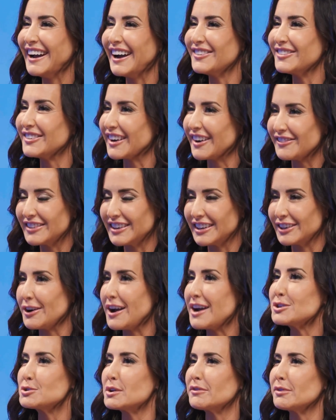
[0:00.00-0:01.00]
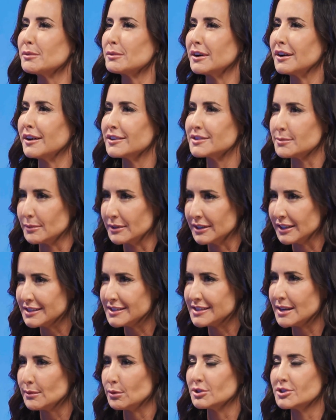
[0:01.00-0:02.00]
I'm going to graduate from college, I'm going to get a
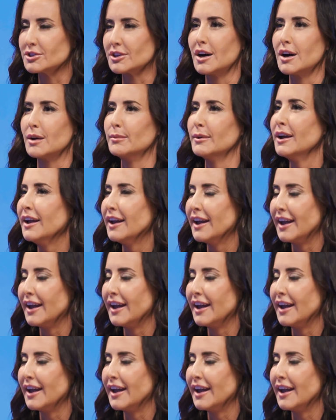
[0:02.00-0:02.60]
stable job,